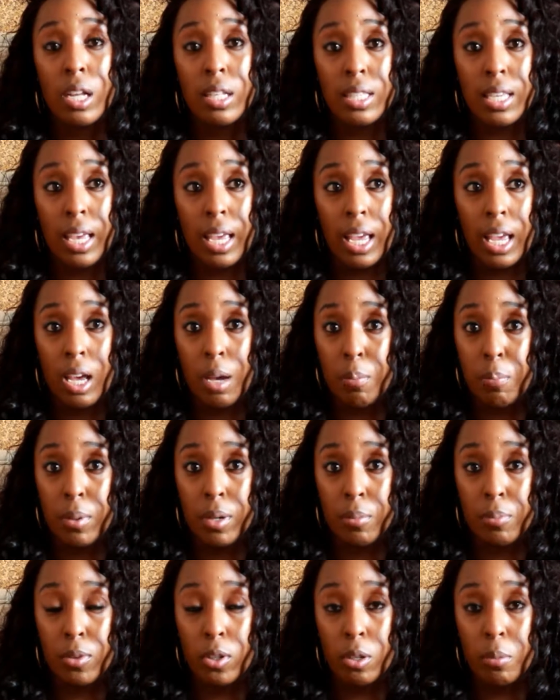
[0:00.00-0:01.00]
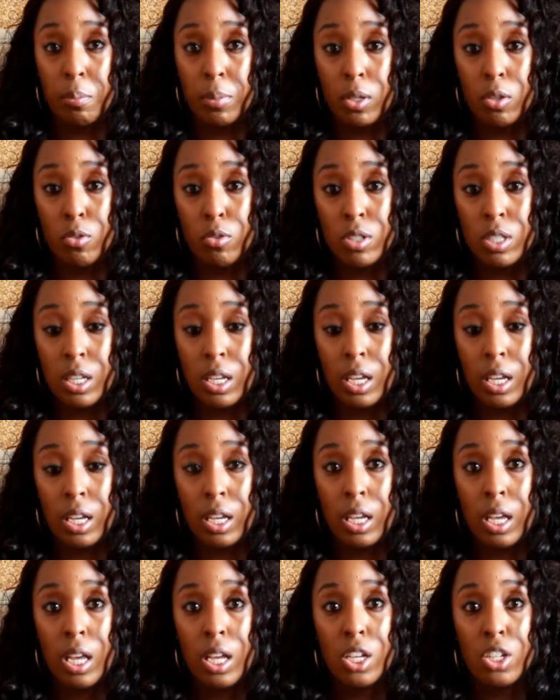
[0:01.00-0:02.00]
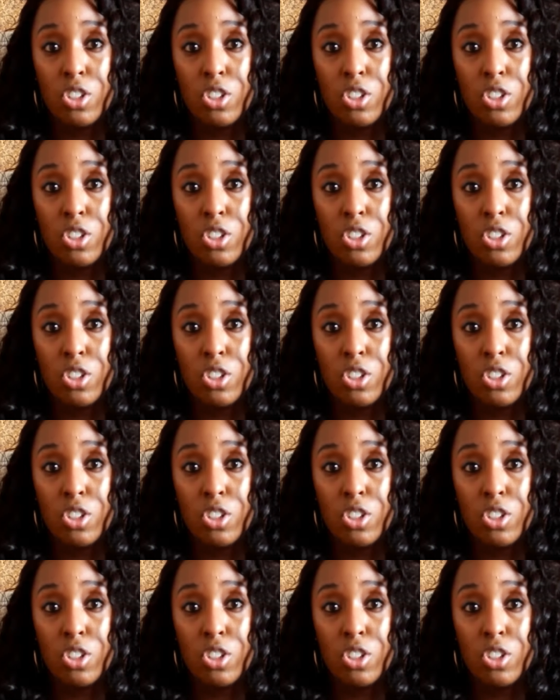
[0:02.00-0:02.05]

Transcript: to amp up their music